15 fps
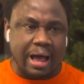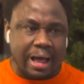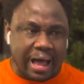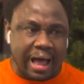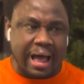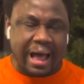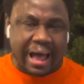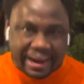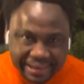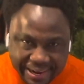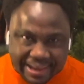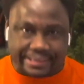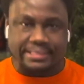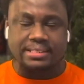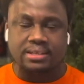uh,
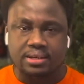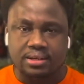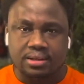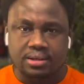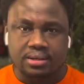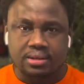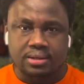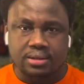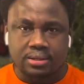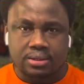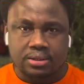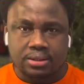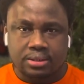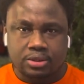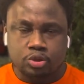harness
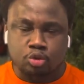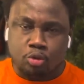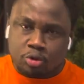to